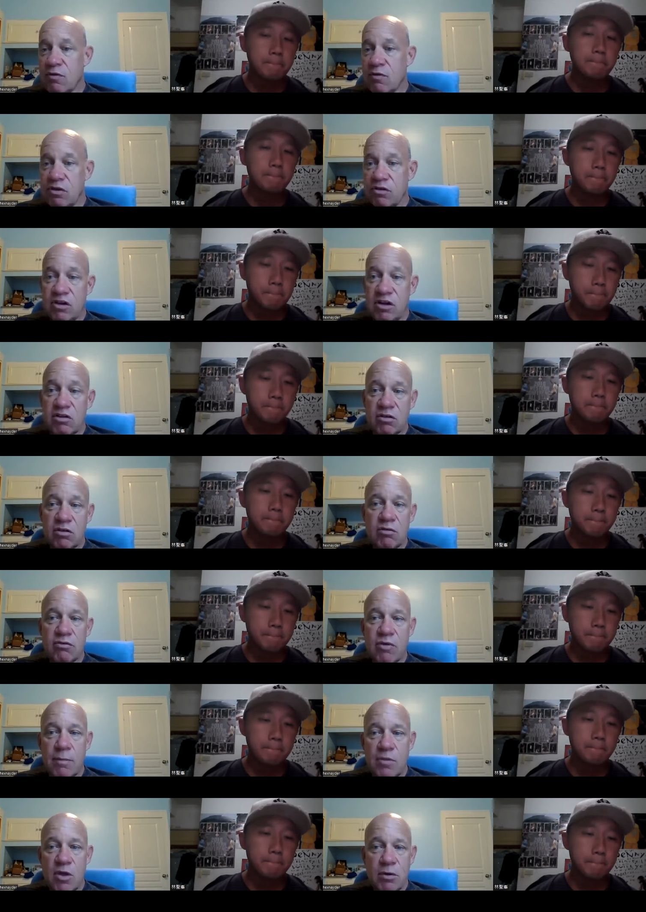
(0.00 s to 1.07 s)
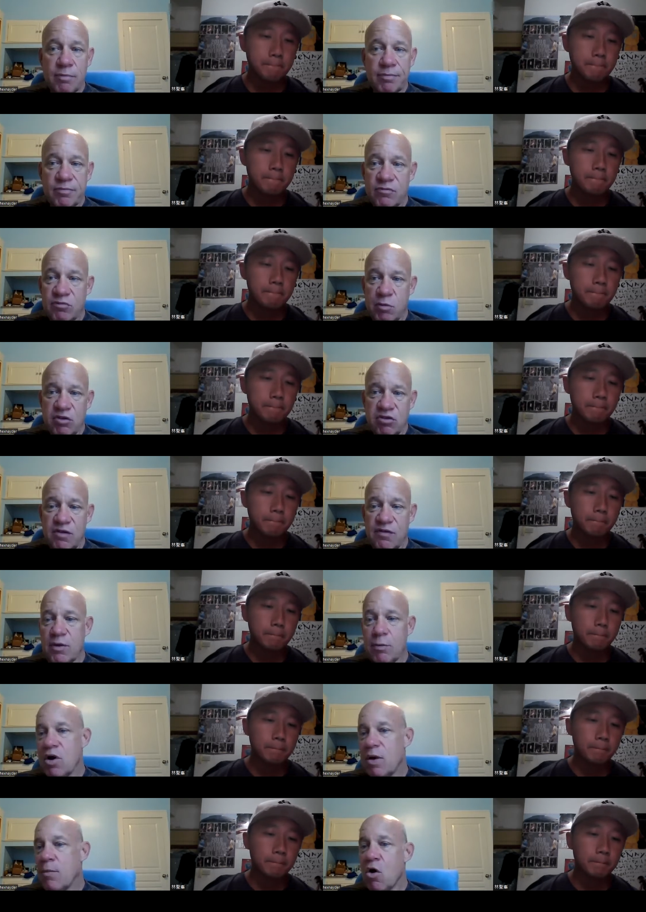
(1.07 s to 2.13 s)
Speaker 1: of the season from the specific
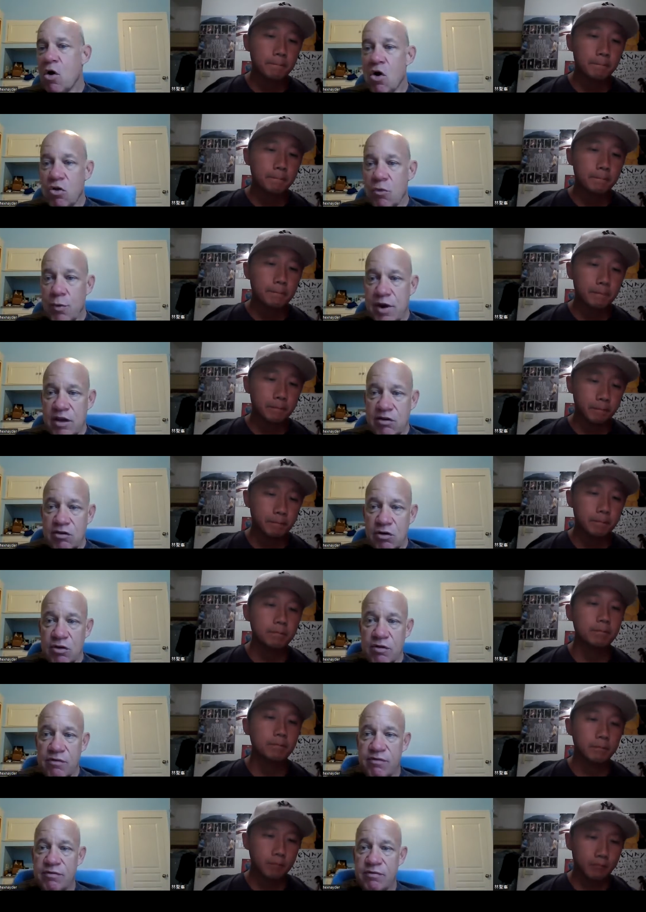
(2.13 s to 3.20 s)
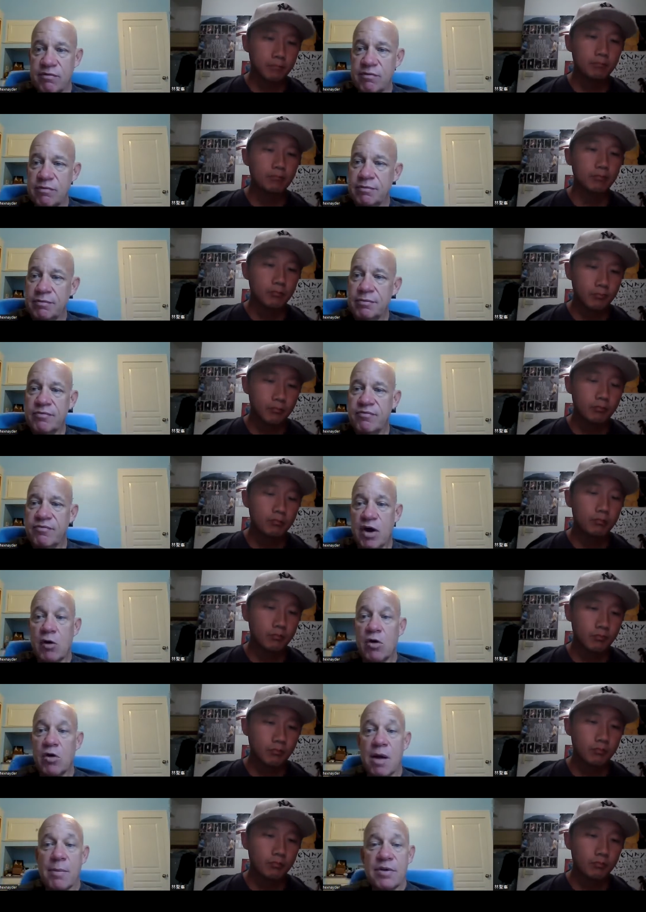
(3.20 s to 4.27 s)
prep all the way until the
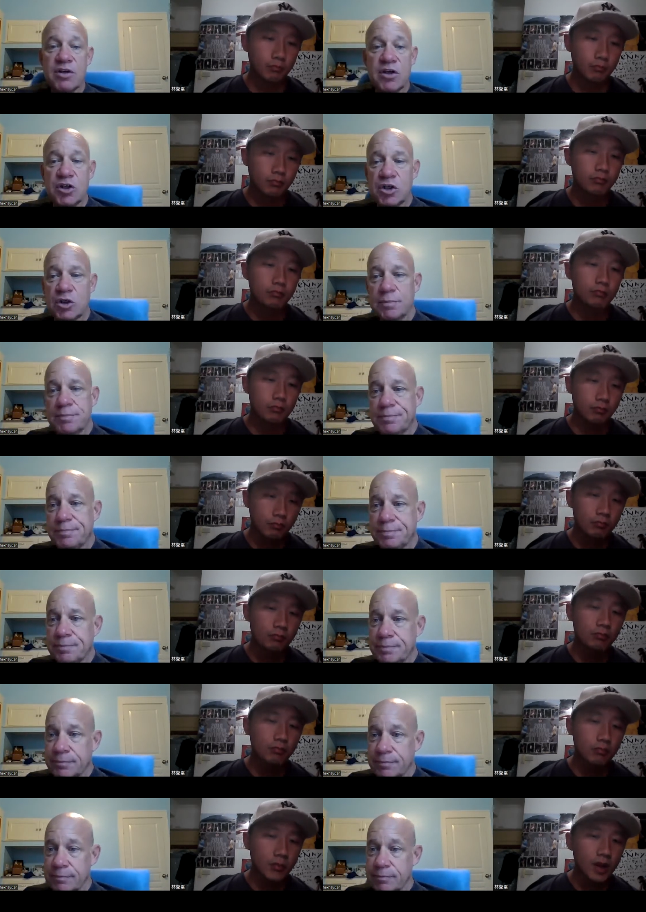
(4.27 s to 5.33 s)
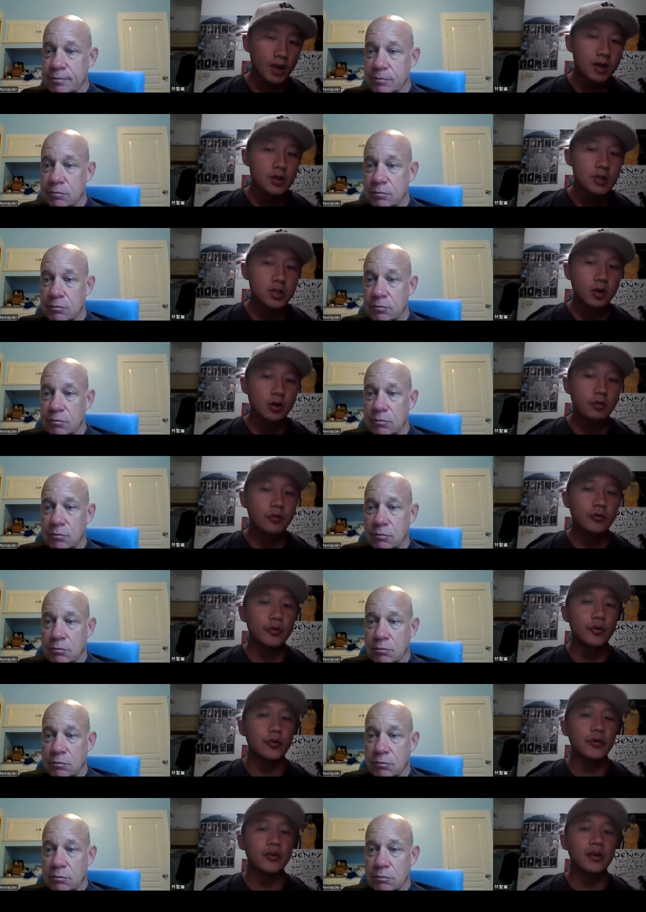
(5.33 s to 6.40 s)
final competition.
Speaker 2: So
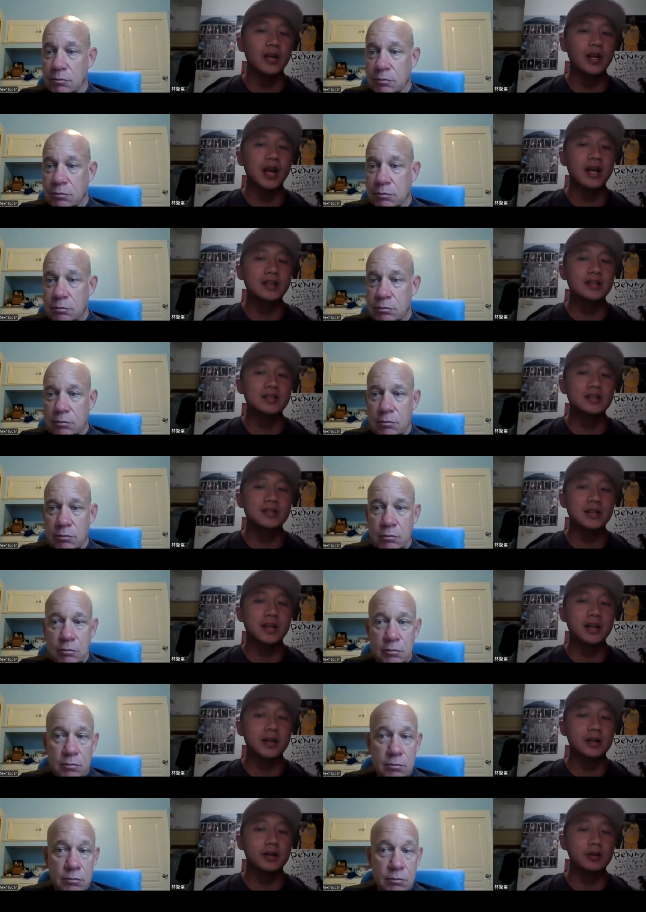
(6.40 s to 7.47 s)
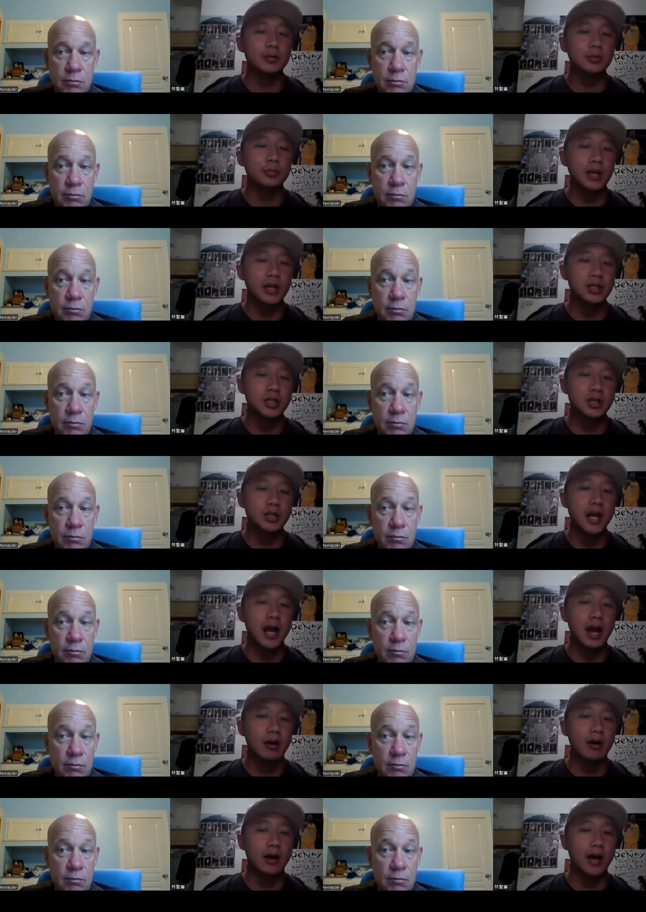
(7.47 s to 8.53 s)
for the lights that you mentioned,
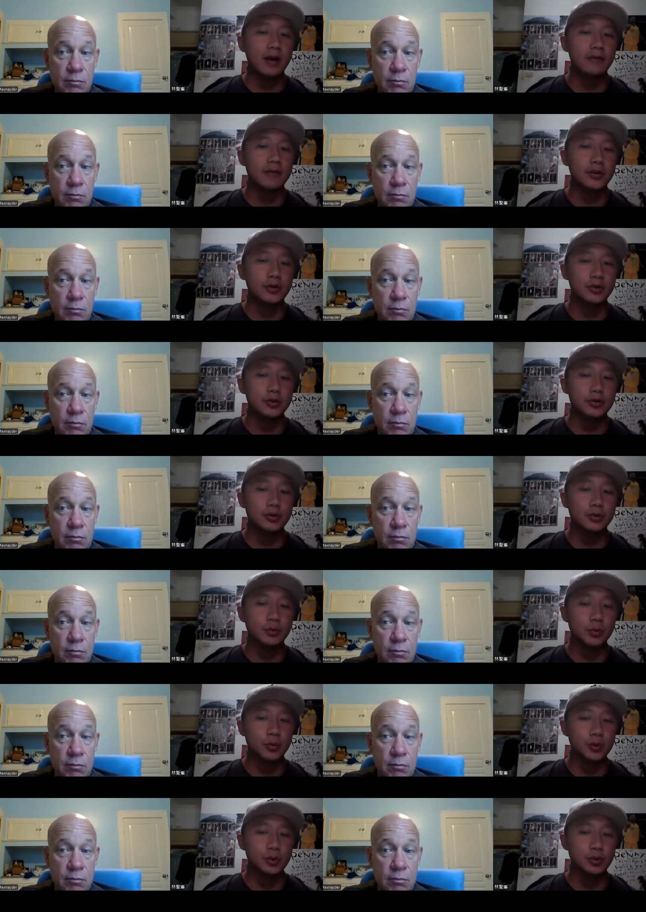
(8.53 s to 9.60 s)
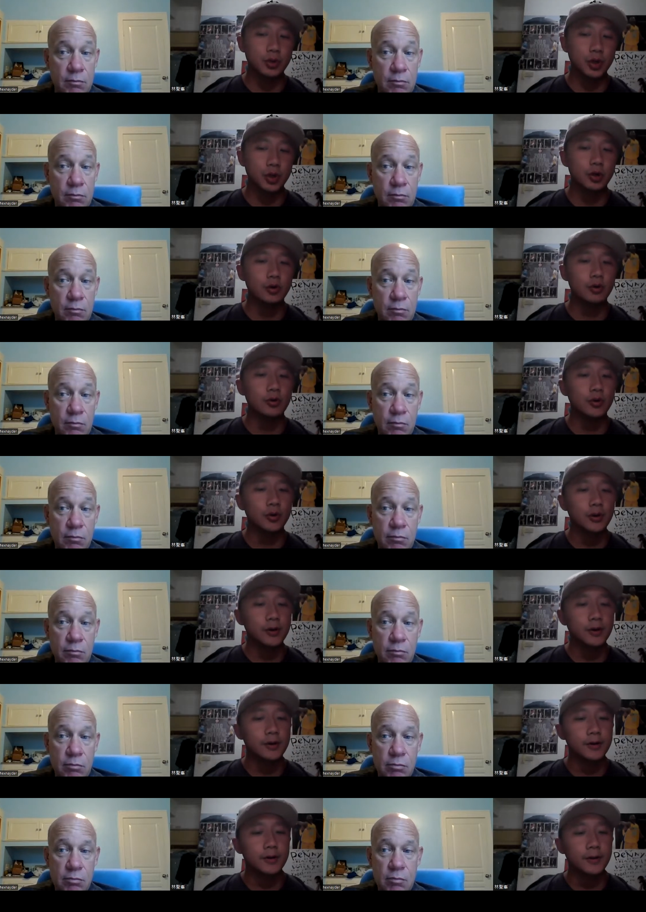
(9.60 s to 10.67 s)
how heavy you would you go?
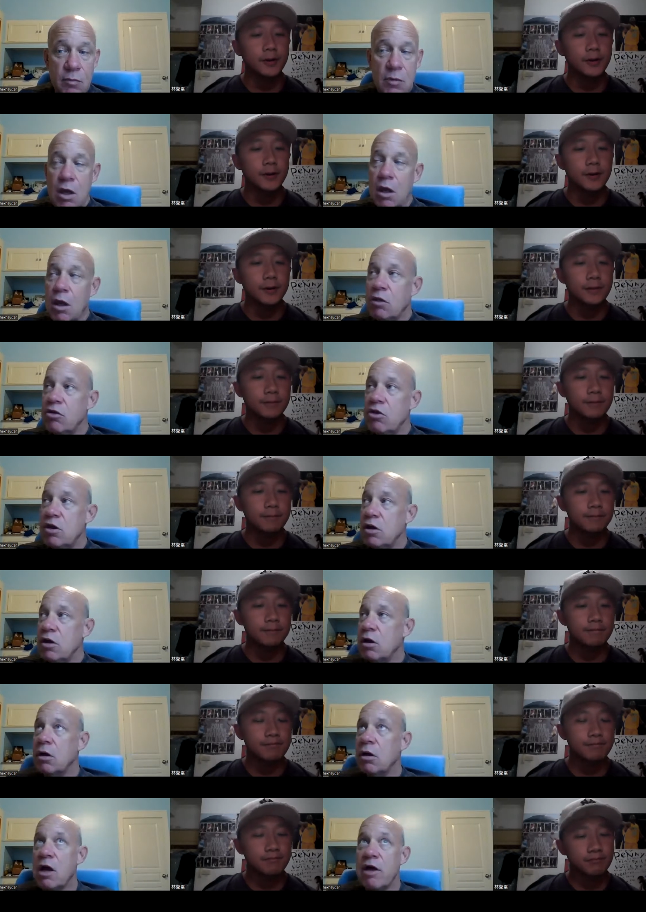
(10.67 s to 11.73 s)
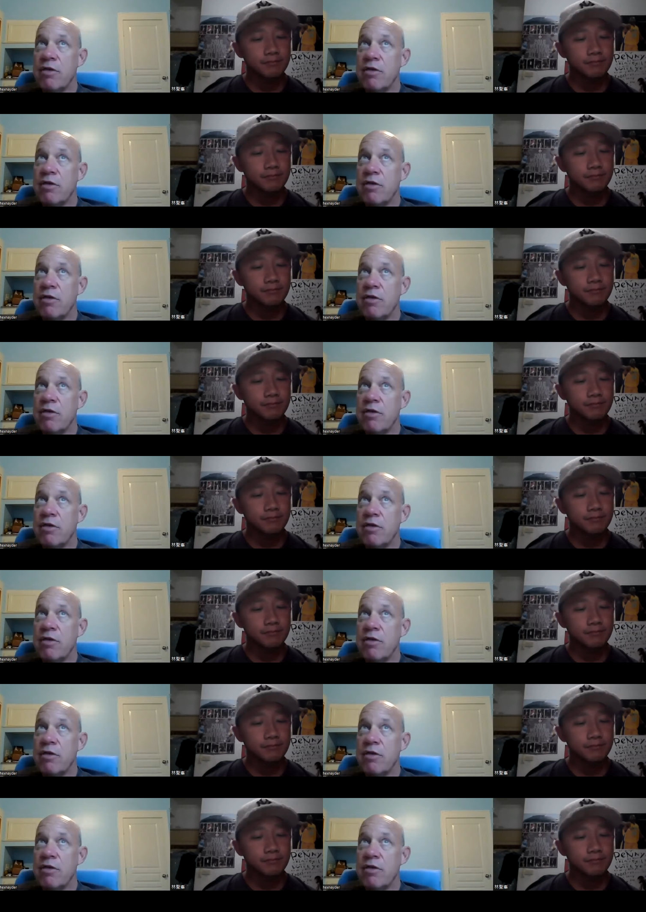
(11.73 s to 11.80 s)
Speaker 1: The uh,